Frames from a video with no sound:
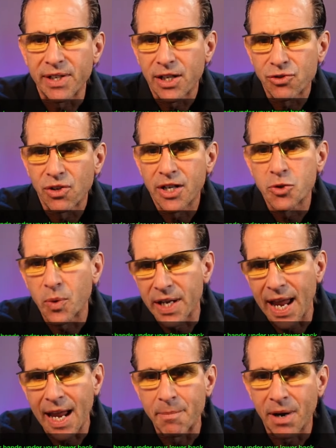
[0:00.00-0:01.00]
A crunch with your
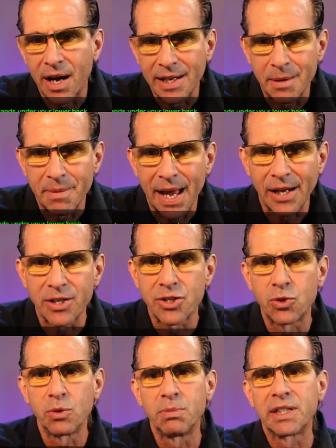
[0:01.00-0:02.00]
hand behind your back. Because
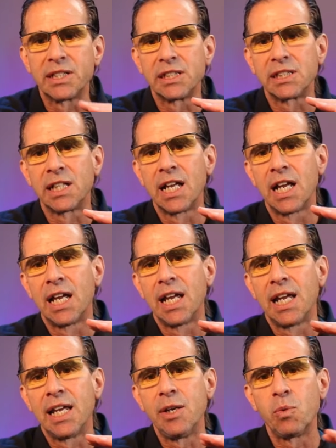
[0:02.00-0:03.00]
Stuart McGill,
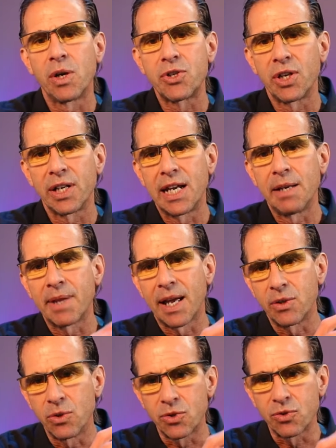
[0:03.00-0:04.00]
he wants you to keep that
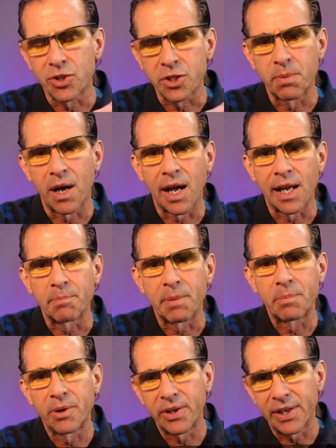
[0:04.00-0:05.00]
neutral spine by
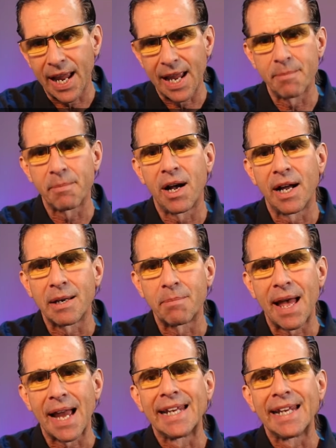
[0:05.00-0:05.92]
putting your hand behind your back.